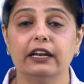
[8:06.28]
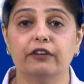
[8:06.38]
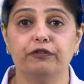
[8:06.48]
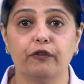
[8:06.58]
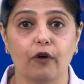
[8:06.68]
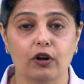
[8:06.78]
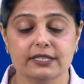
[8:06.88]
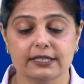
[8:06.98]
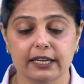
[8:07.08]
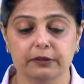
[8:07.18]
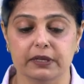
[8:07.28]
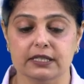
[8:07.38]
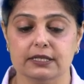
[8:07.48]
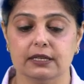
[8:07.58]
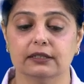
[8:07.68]
and F for false
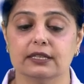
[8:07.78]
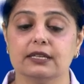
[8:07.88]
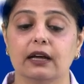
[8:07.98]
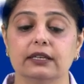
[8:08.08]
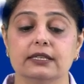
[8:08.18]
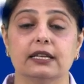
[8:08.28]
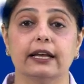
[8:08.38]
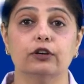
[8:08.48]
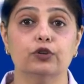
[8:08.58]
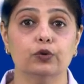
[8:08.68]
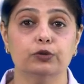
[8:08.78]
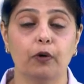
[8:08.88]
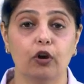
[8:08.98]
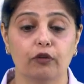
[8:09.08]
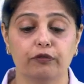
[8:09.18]
statements. The sun is like a huge
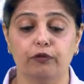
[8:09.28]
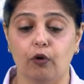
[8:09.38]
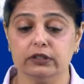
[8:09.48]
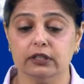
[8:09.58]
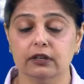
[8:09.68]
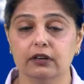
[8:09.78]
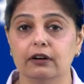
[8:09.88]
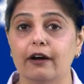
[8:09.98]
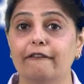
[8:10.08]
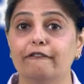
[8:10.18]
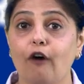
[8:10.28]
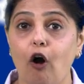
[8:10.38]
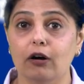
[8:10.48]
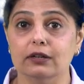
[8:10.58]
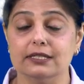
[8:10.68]
ball of water.
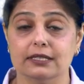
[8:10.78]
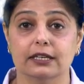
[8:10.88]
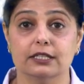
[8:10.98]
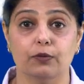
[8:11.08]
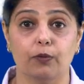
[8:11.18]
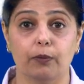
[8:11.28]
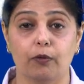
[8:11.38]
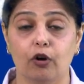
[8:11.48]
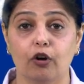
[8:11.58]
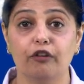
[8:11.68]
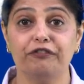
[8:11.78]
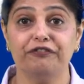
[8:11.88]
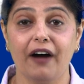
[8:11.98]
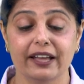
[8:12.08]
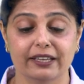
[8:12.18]
False. It's a ball of
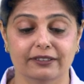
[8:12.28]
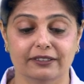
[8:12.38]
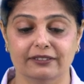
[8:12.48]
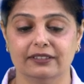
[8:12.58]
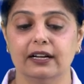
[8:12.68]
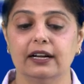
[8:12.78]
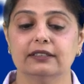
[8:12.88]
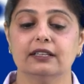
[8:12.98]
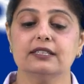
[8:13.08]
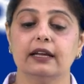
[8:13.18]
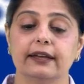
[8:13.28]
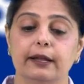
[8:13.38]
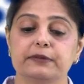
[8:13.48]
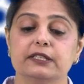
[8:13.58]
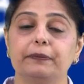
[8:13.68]
fire. The sun
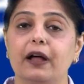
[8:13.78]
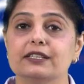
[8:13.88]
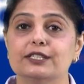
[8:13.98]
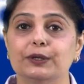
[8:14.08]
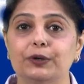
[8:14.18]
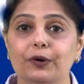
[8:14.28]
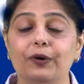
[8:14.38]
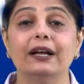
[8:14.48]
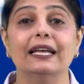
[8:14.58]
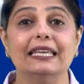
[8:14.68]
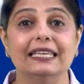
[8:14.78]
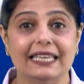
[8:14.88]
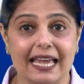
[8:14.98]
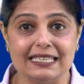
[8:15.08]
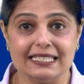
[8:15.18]
helps the plants to grow.
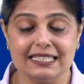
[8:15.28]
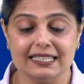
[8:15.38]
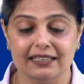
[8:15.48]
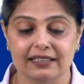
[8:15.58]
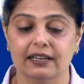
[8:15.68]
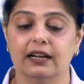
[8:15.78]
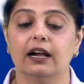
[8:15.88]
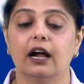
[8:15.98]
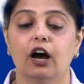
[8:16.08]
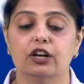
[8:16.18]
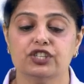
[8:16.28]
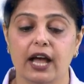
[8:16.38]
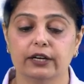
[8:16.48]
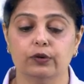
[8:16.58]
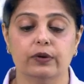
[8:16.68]
Yes. A
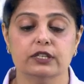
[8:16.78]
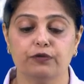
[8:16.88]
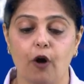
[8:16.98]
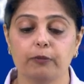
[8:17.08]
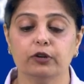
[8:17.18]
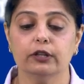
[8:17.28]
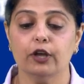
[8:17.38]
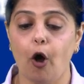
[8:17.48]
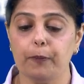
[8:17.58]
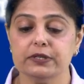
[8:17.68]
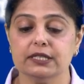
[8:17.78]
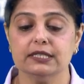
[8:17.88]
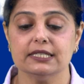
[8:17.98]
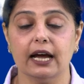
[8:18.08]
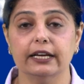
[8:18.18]
shadow is formed on the
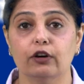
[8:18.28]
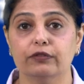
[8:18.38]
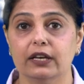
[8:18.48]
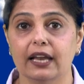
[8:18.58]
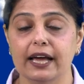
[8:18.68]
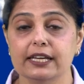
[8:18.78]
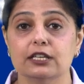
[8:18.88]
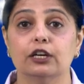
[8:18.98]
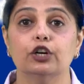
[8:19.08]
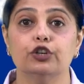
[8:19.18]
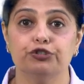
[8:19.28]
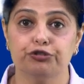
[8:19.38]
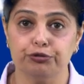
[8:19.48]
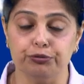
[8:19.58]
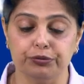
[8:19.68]
opposite side of the light.
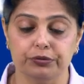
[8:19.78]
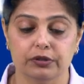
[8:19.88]
True.